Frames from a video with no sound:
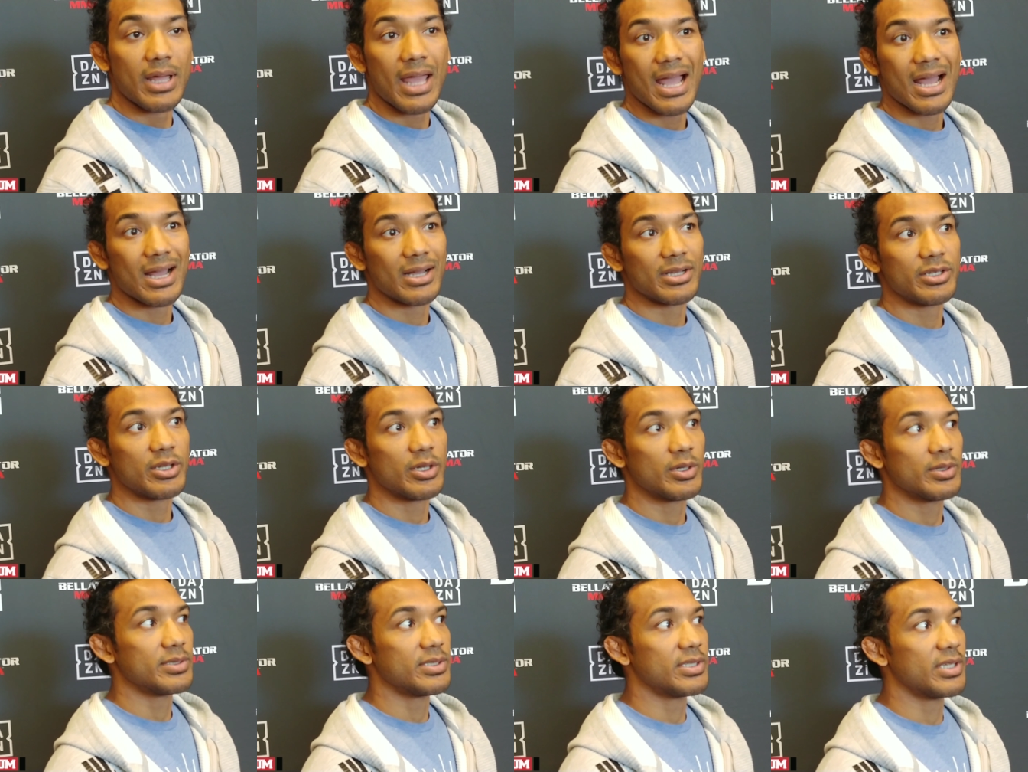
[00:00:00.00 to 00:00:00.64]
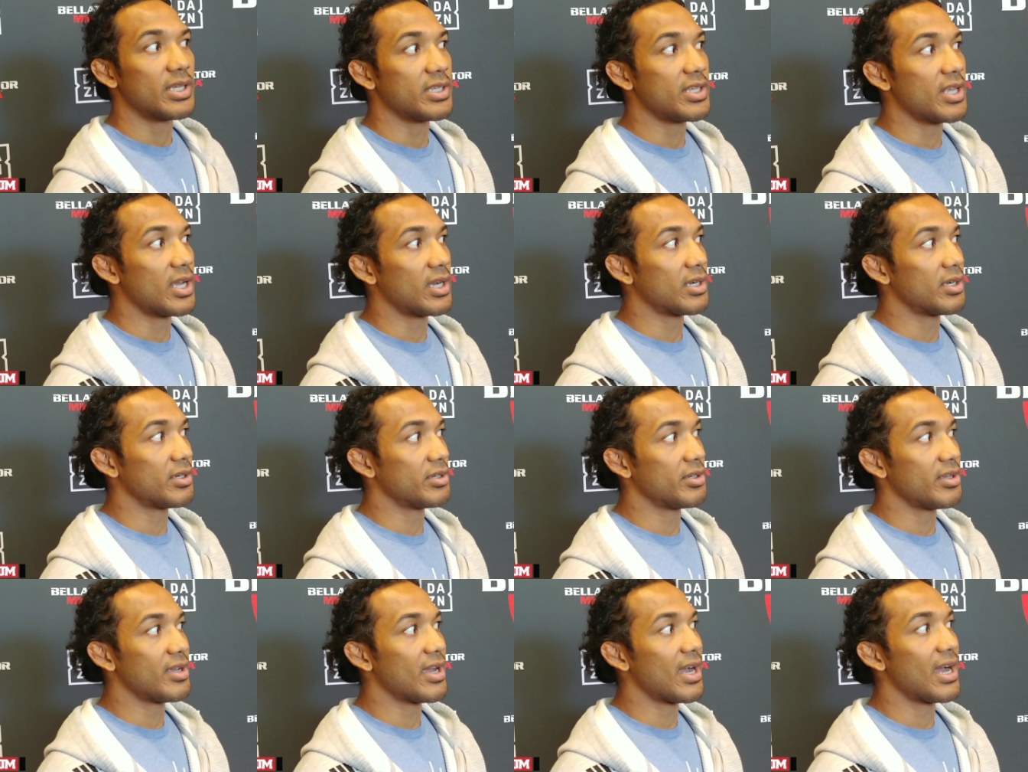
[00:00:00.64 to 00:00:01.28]
Yeah, he's a young,
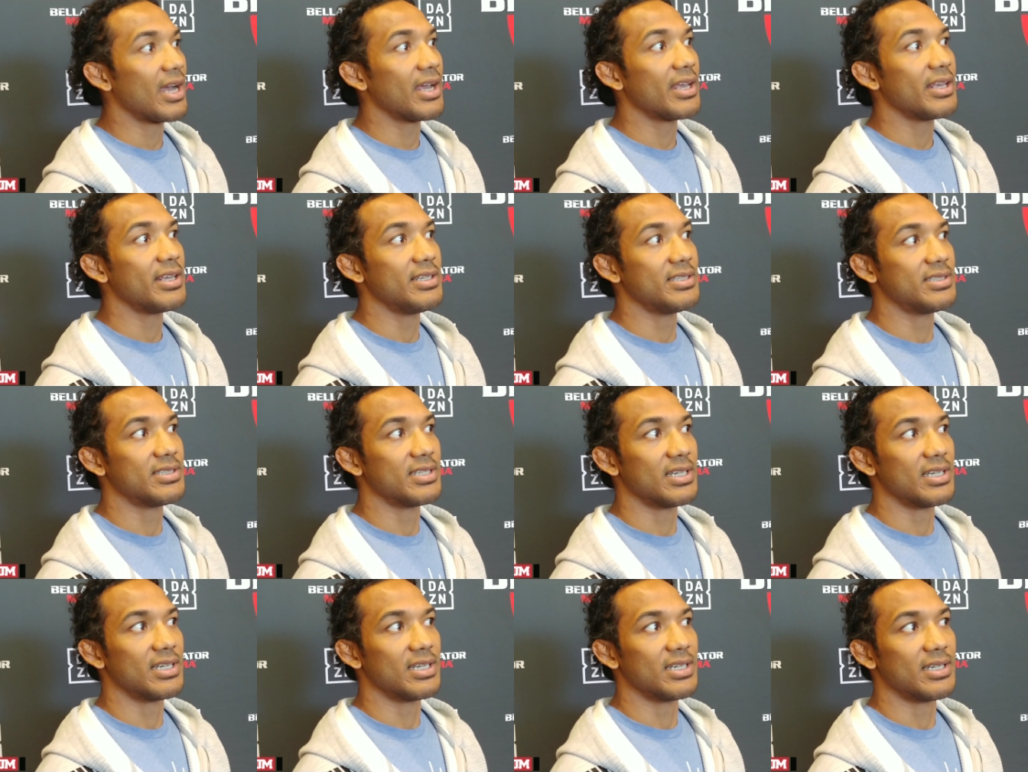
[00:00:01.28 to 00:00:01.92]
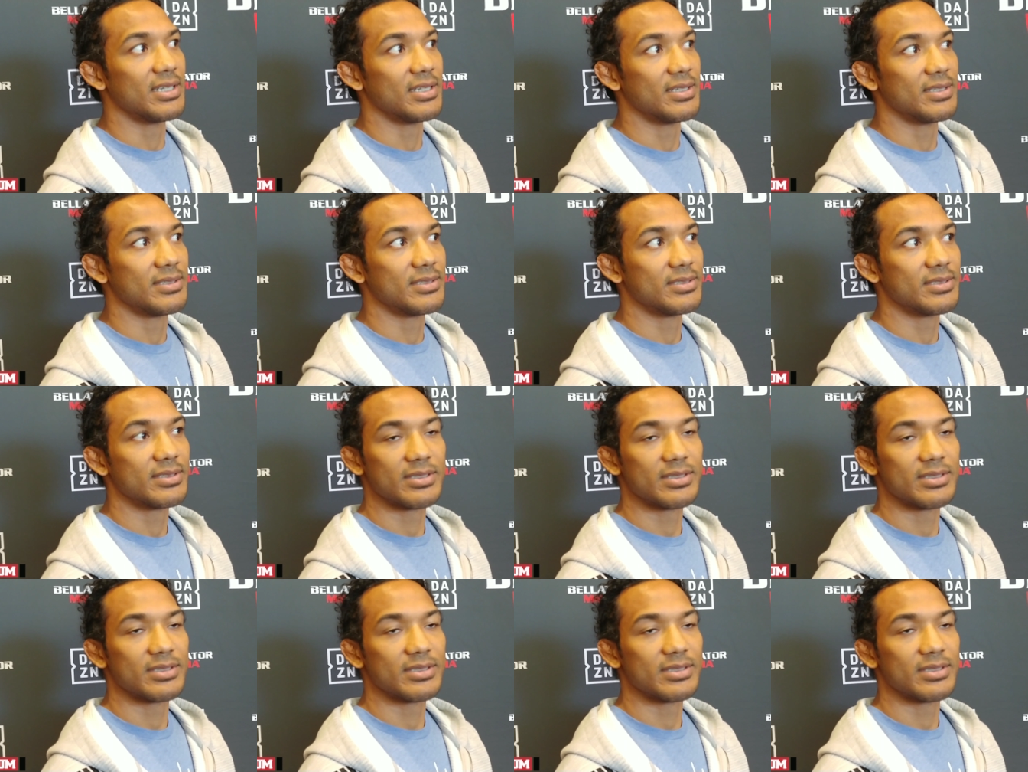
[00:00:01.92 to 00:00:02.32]
hungry guy. He's a